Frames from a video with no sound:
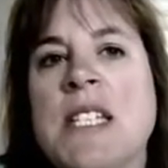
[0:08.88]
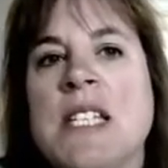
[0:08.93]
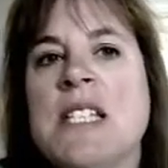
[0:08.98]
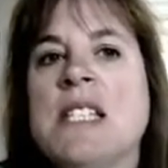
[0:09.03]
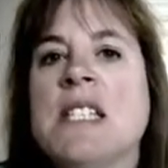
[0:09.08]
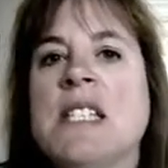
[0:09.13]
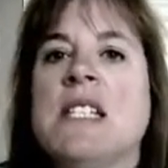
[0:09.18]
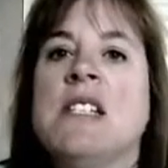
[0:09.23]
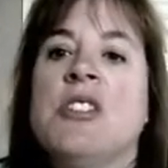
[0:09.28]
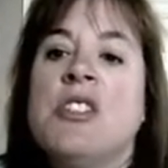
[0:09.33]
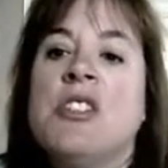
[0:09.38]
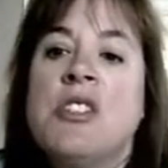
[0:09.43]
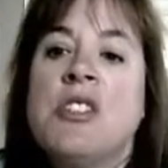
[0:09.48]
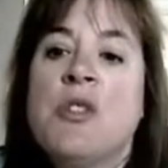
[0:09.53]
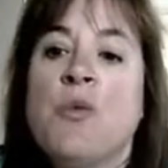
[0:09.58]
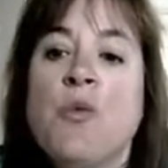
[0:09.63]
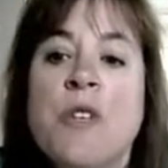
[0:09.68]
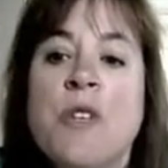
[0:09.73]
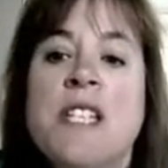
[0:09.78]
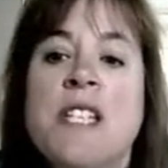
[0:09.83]
is just
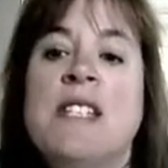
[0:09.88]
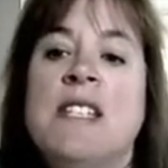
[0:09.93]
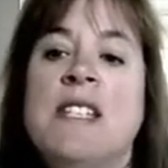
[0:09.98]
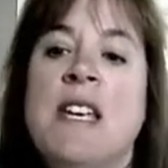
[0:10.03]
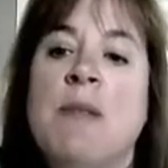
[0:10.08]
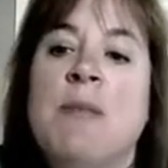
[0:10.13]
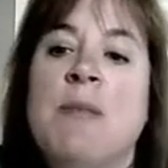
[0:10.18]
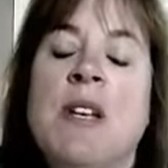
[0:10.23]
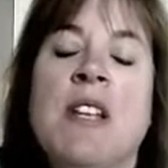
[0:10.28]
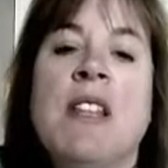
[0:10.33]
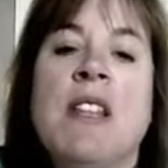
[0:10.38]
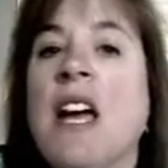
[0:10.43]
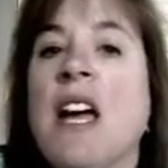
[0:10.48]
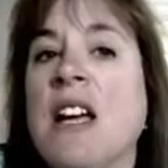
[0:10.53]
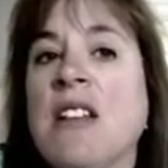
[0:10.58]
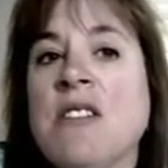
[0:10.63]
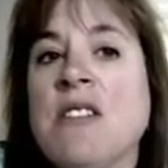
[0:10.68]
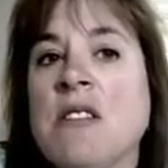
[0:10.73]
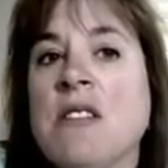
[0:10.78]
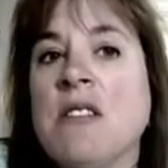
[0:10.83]
a restatement of
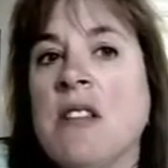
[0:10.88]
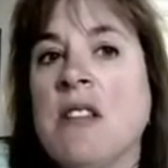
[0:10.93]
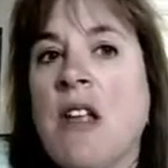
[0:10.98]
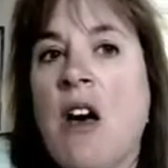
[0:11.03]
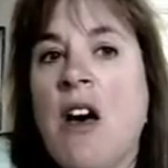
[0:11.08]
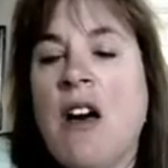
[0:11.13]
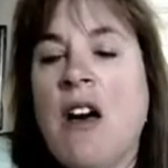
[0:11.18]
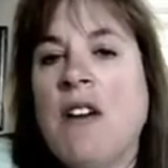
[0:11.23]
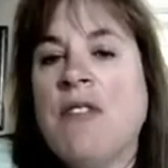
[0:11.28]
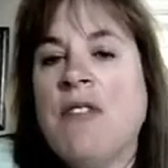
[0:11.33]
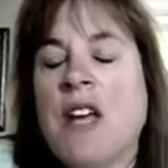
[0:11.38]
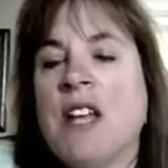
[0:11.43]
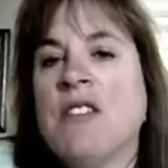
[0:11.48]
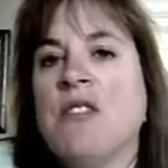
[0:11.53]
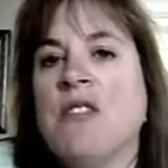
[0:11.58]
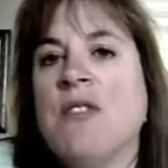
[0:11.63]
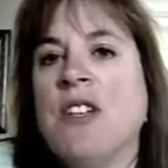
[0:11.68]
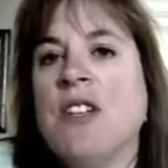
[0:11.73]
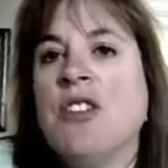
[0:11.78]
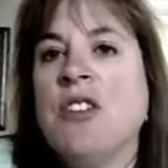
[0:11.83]
the law of
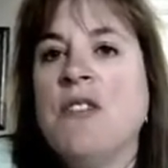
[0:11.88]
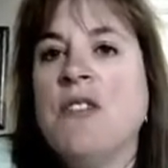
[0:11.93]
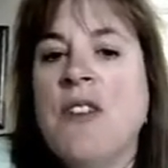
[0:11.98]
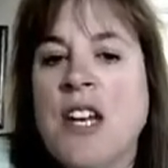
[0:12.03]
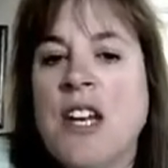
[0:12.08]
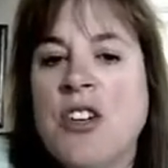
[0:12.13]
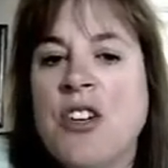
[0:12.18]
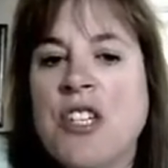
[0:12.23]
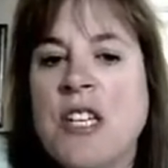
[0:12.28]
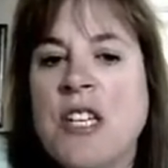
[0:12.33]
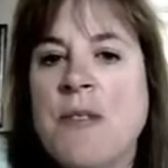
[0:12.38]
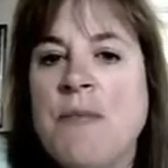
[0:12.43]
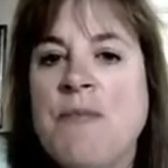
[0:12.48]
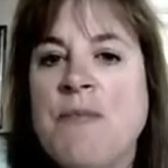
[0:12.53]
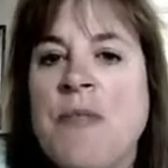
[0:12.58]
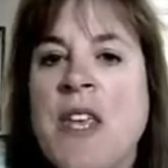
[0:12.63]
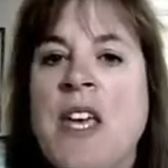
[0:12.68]
conservation of energy.